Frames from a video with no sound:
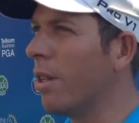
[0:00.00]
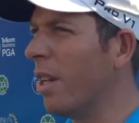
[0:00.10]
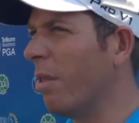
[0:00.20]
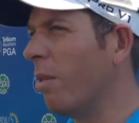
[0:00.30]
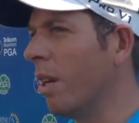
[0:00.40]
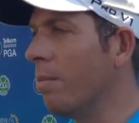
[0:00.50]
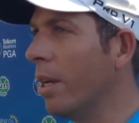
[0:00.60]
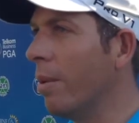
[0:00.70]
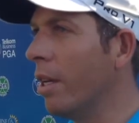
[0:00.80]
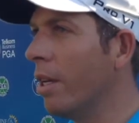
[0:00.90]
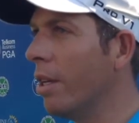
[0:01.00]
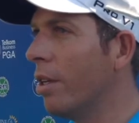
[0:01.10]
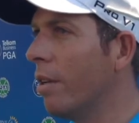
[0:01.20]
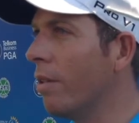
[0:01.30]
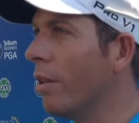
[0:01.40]
So I thought I maybe
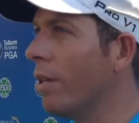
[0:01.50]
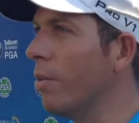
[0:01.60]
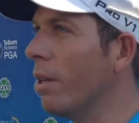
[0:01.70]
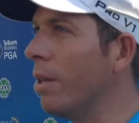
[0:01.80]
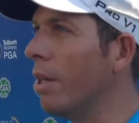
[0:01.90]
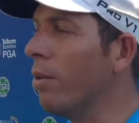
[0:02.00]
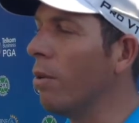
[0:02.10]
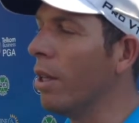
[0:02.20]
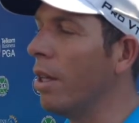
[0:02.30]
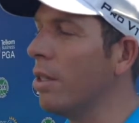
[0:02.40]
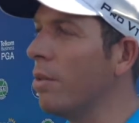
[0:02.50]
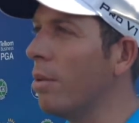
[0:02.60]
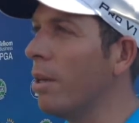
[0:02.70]
could have gotten one one there as well.